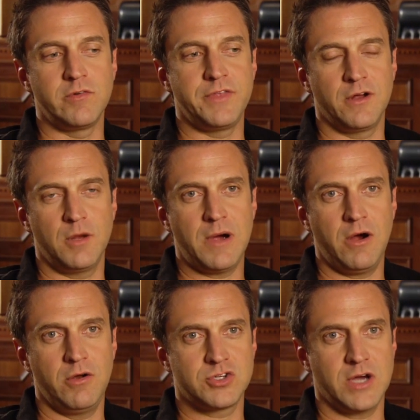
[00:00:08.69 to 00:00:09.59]
everything in our
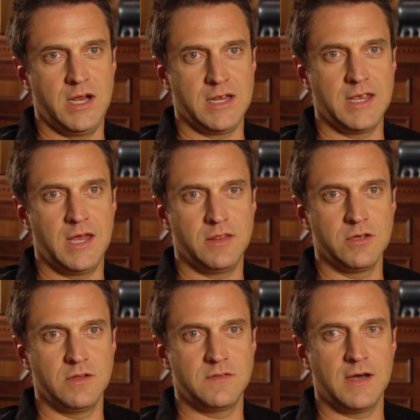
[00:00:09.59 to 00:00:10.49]
power to try to get the
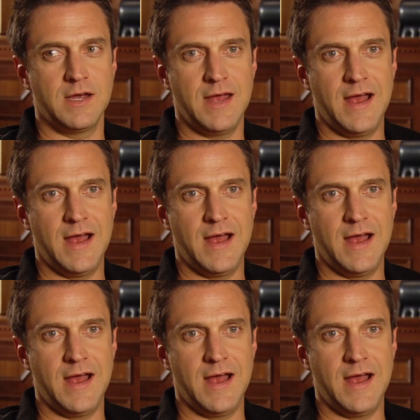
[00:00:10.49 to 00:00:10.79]
goods on,